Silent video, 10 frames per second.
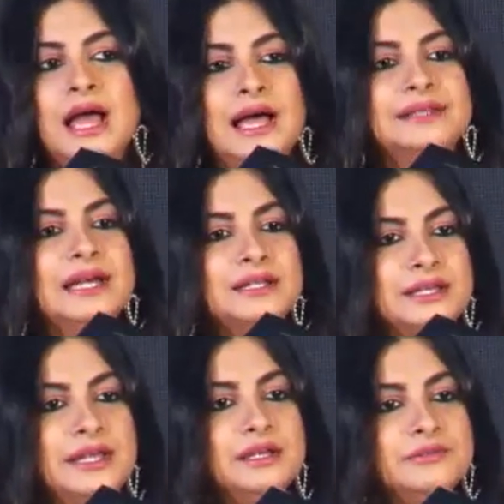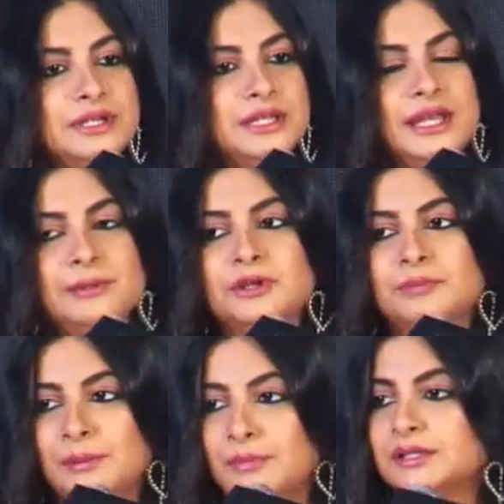And that creativity came into
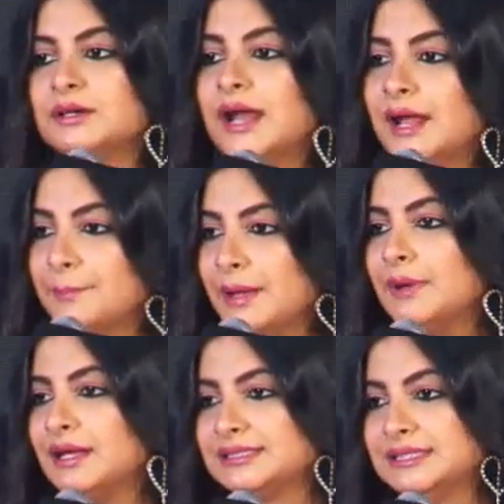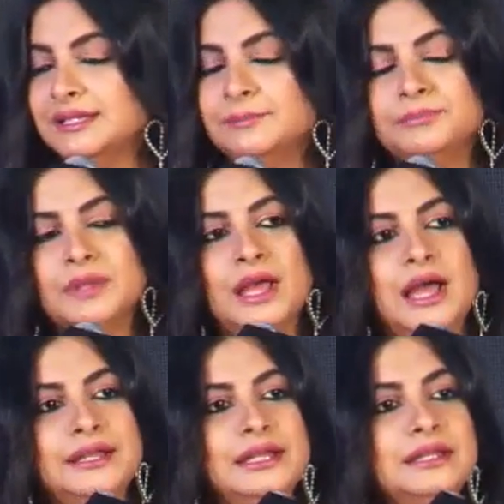my mother and my masi.
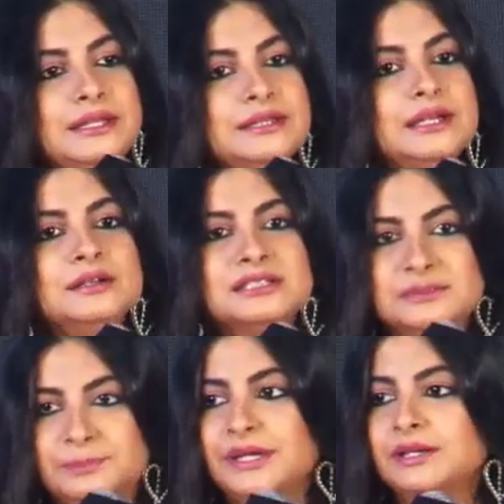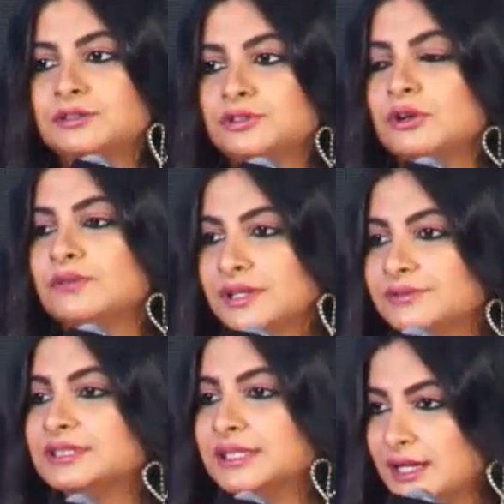And I think that her spirit sort of
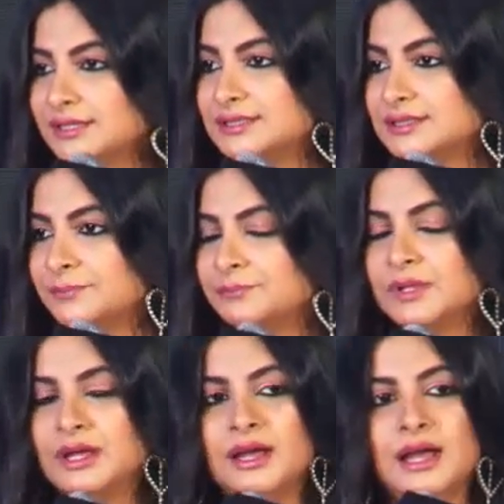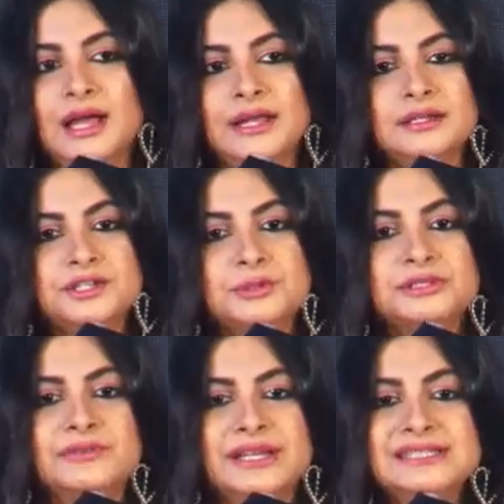lives in us. Yeah. And she
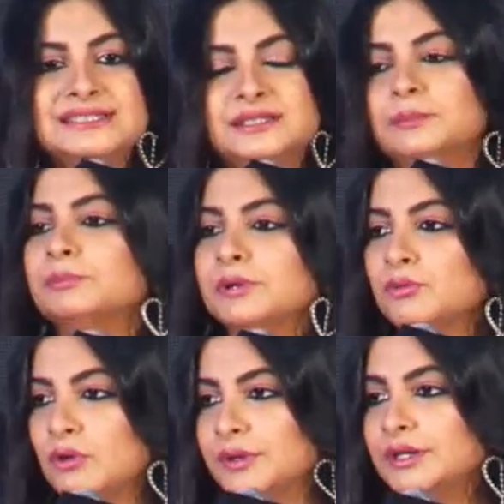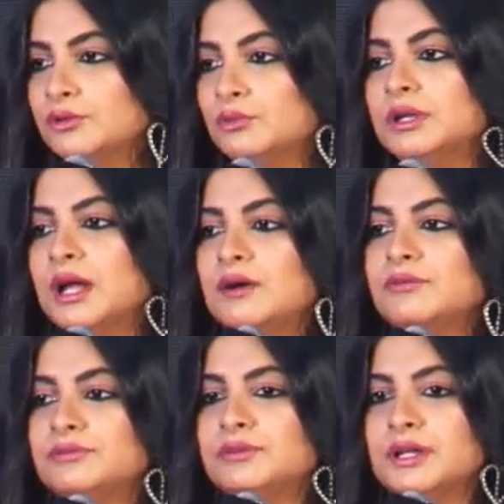was a very simple woman who
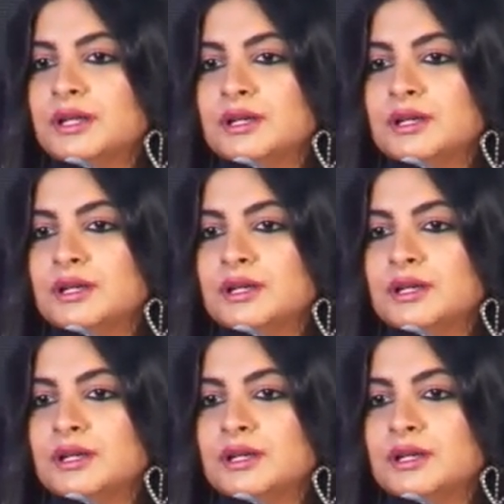loved